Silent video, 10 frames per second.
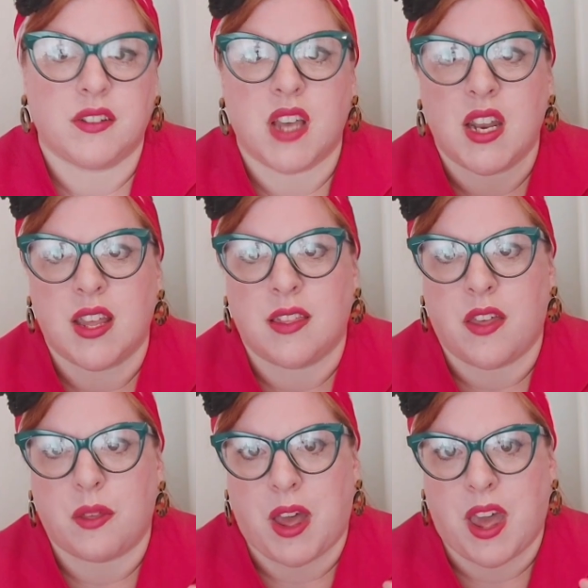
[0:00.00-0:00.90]
turn it in the
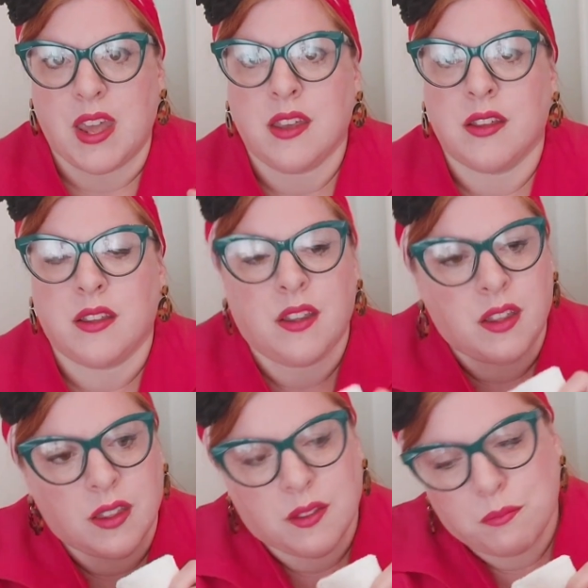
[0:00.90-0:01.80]
other way,
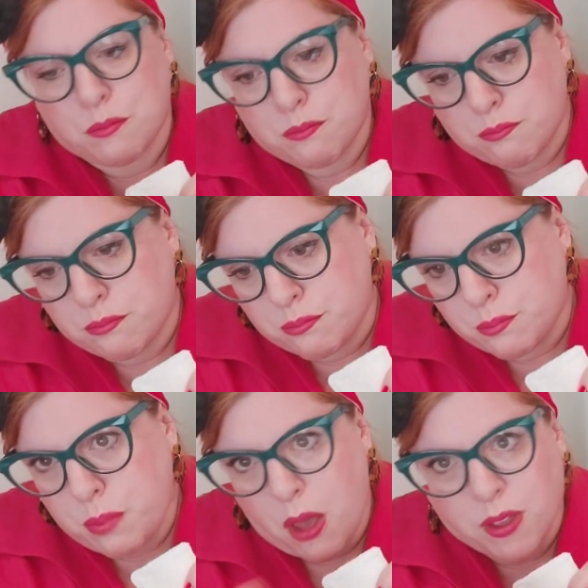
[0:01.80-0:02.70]

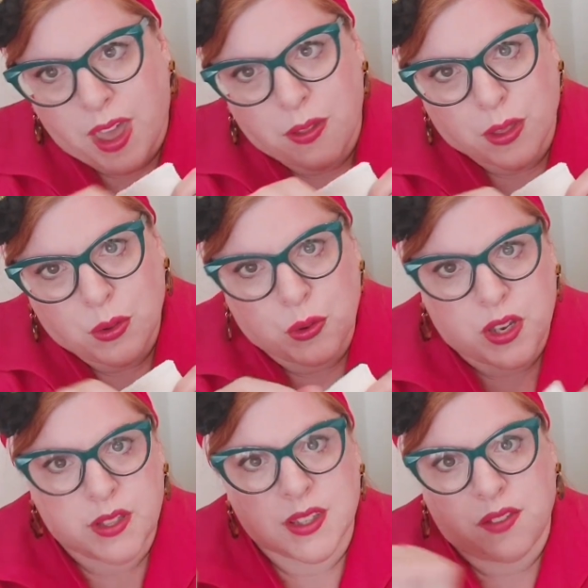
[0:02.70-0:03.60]
poke out the
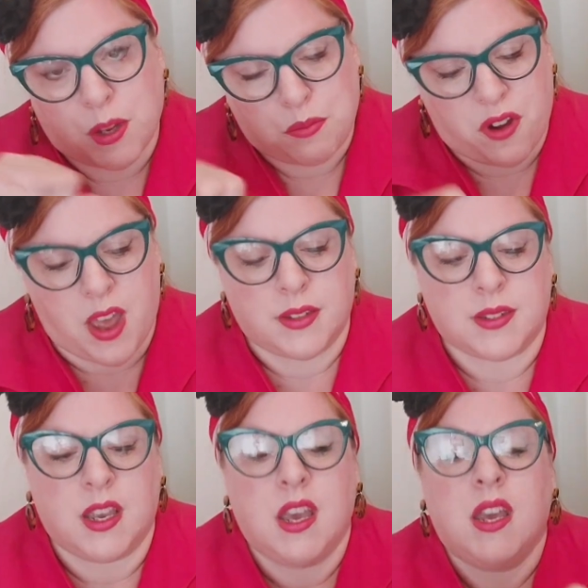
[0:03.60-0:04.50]
corners, give it a
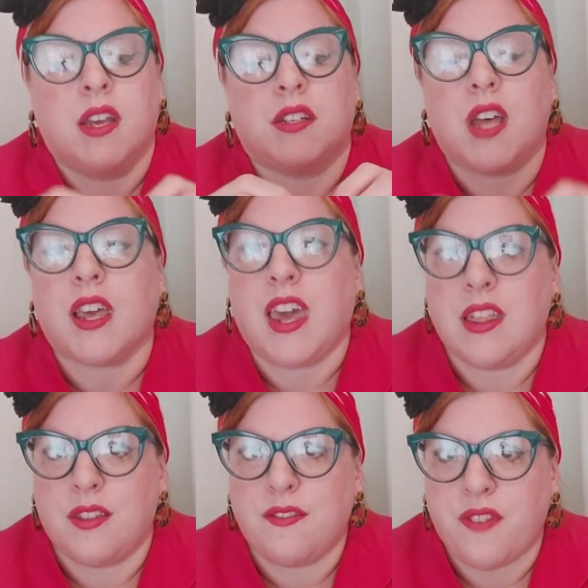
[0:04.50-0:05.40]
press, tuck in the